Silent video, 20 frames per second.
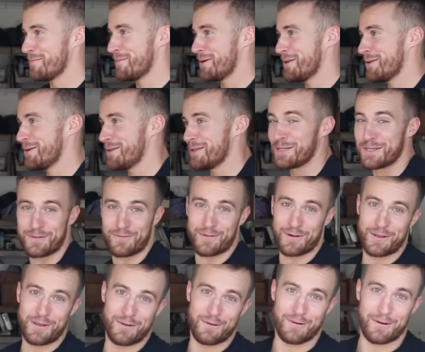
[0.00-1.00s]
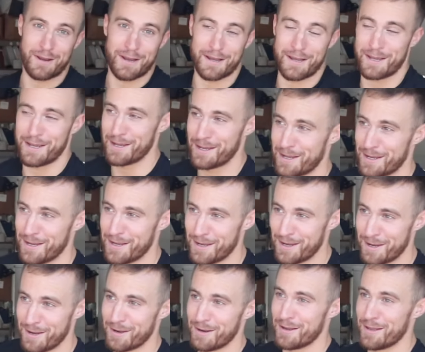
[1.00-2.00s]
Brother, this is for you, okay?
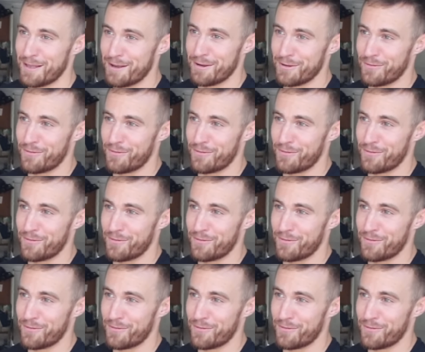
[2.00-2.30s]
That